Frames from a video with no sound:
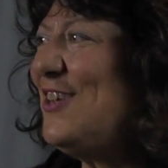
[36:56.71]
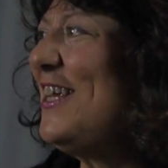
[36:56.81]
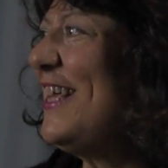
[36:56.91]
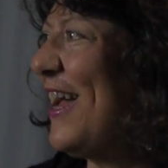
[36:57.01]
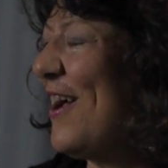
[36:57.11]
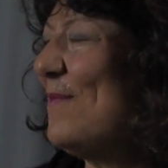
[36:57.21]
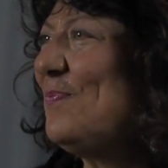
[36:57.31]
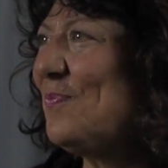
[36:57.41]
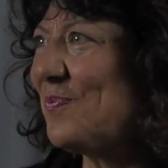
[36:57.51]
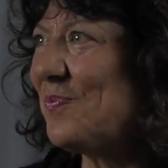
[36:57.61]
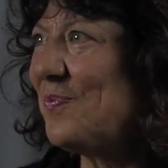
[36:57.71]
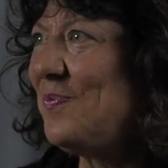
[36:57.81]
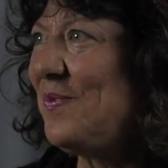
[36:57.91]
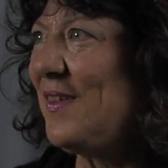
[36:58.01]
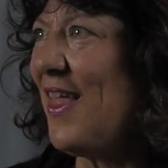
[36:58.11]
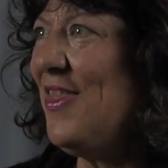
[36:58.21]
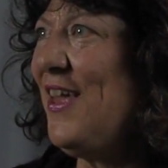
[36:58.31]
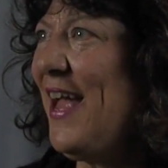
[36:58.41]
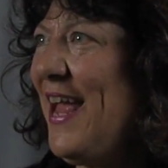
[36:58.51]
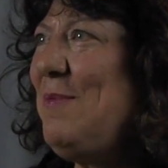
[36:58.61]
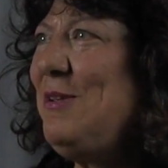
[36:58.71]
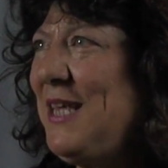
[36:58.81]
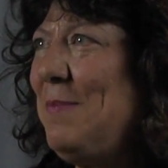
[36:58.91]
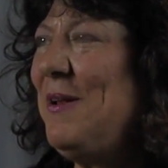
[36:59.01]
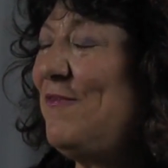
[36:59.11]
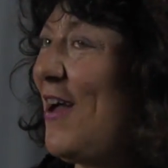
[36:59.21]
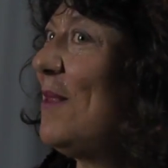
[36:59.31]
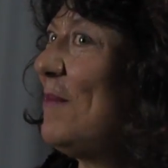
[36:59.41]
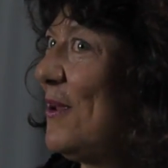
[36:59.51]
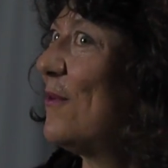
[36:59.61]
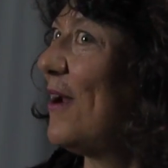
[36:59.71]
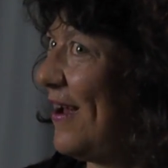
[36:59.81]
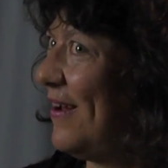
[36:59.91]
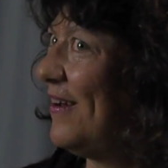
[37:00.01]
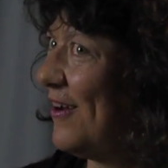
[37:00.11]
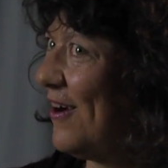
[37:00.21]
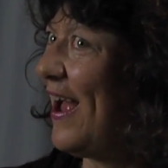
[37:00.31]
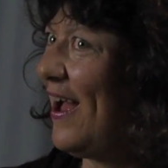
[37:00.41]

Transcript: Actually, um, the animals that have been following me around are